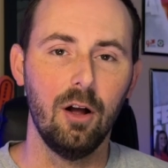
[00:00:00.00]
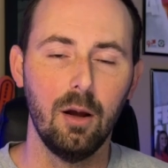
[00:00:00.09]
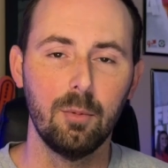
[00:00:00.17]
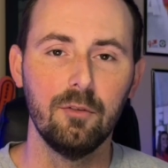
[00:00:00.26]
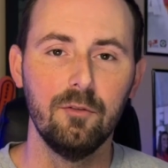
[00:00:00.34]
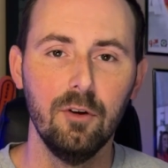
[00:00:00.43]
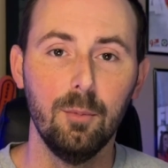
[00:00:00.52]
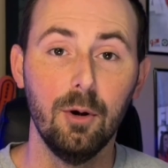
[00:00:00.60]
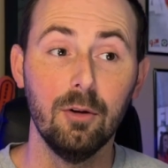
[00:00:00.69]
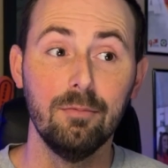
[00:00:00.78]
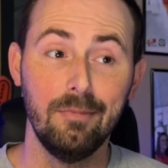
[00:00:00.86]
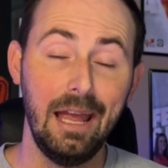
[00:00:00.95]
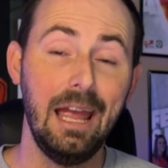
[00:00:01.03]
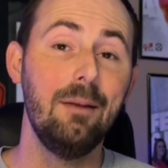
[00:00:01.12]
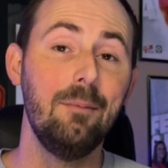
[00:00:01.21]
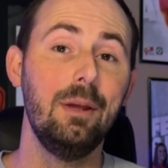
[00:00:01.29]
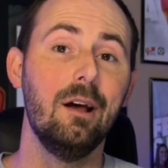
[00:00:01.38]
Auburn football
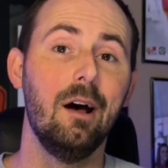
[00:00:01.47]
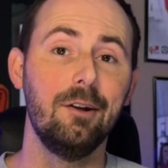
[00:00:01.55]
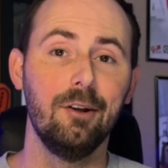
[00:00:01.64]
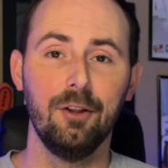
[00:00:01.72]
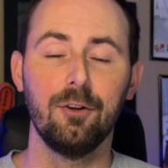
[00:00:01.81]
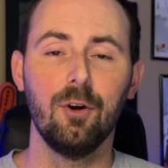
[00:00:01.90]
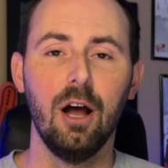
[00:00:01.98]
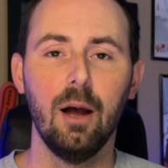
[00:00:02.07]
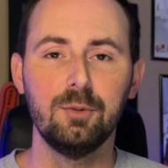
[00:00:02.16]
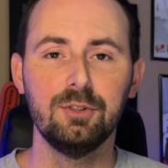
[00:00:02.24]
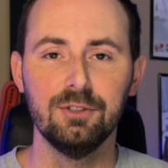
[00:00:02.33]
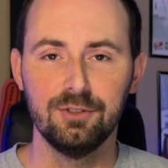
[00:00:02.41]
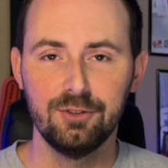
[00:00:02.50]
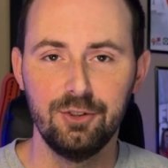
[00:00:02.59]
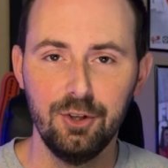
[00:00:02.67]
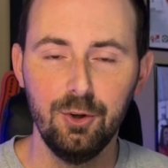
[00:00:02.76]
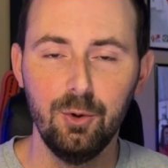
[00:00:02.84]
and beyond, other options
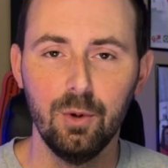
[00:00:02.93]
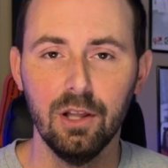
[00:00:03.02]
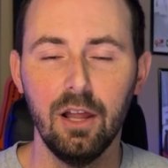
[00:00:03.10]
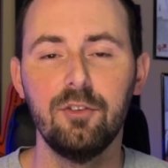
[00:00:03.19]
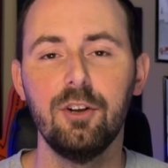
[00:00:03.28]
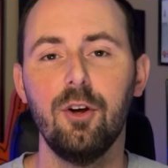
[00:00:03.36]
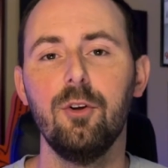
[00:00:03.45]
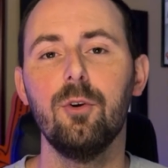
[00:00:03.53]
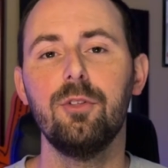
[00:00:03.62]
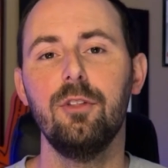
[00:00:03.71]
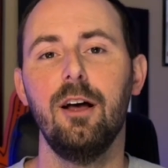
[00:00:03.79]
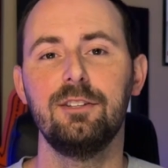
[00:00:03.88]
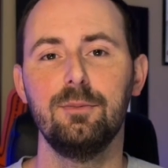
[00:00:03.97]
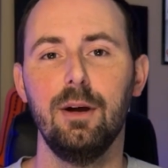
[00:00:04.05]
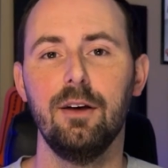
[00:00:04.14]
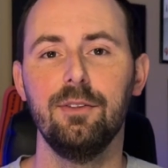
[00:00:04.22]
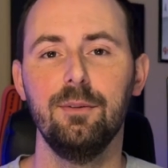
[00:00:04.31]
too. Would love to know your thoughts
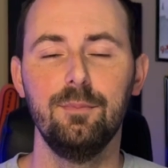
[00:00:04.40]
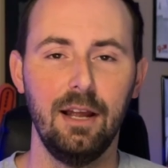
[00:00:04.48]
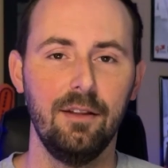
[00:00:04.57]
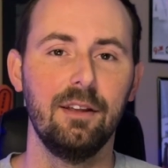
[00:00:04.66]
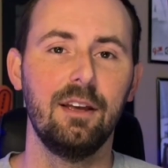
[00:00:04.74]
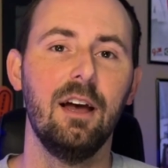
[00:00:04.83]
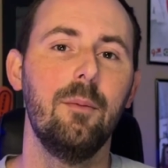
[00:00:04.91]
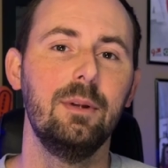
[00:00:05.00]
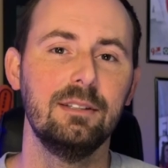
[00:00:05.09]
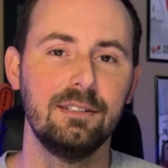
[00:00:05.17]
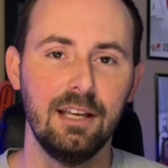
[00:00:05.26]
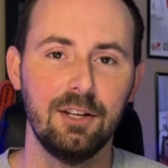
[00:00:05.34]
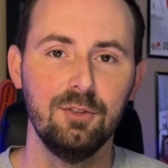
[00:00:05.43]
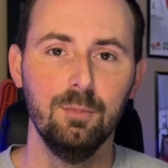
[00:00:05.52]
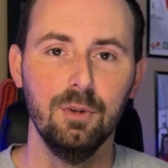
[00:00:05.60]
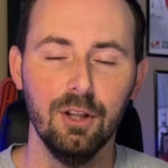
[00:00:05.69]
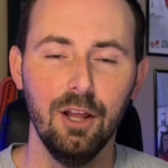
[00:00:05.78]
about them down in the comments section
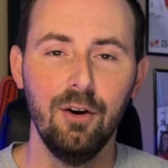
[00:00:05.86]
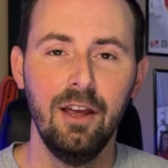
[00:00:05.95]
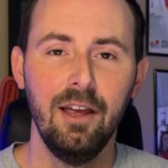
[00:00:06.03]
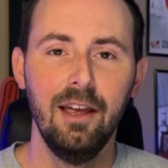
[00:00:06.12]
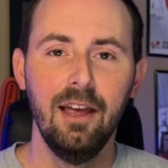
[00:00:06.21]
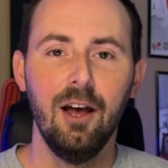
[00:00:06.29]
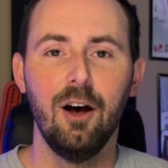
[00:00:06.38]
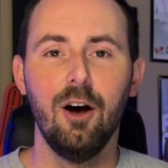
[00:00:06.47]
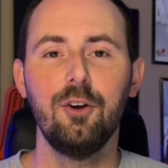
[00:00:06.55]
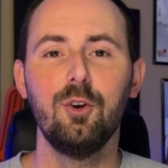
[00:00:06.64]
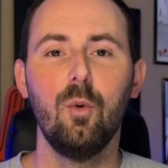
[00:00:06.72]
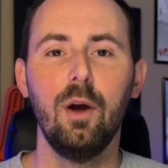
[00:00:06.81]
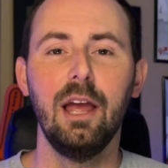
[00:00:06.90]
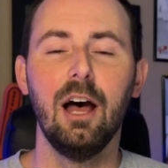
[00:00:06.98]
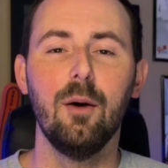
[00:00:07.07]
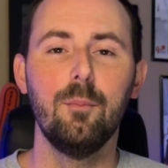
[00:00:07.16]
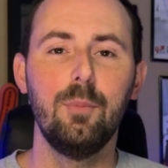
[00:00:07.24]
below. On your way
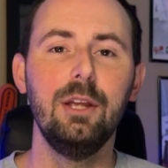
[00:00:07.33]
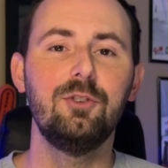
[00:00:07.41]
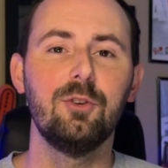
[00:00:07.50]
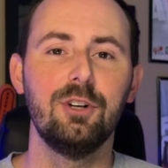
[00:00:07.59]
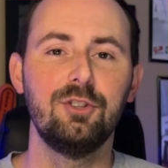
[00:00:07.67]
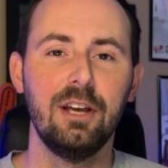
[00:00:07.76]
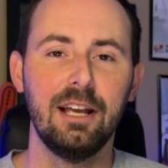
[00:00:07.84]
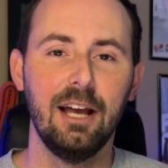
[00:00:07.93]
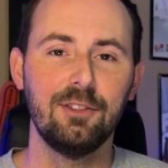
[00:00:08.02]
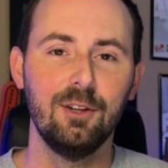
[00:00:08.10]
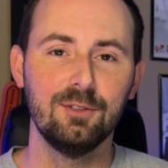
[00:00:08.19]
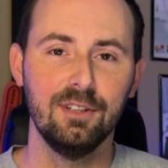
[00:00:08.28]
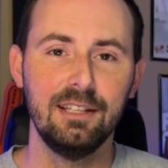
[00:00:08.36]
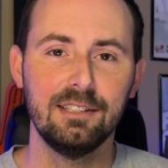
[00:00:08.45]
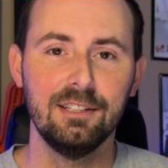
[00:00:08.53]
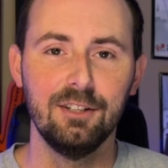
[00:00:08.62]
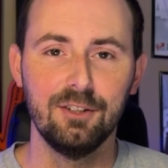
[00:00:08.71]
out, be sure to check out those
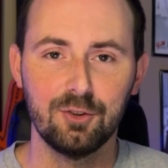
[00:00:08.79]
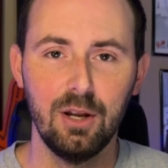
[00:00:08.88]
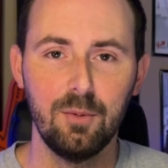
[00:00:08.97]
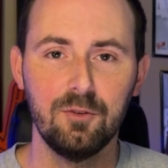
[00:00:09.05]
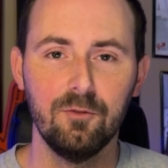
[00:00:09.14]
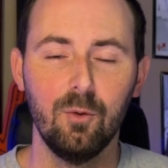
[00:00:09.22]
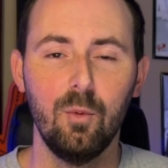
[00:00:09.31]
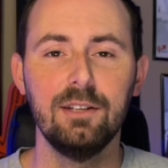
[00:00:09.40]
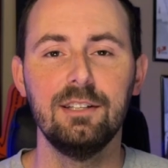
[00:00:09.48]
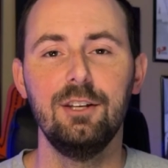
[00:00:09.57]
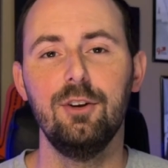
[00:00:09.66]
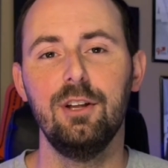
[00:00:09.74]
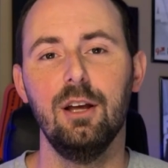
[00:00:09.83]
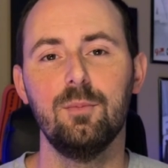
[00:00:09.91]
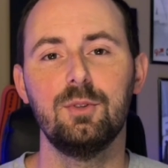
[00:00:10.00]
links in the description for ways that you can help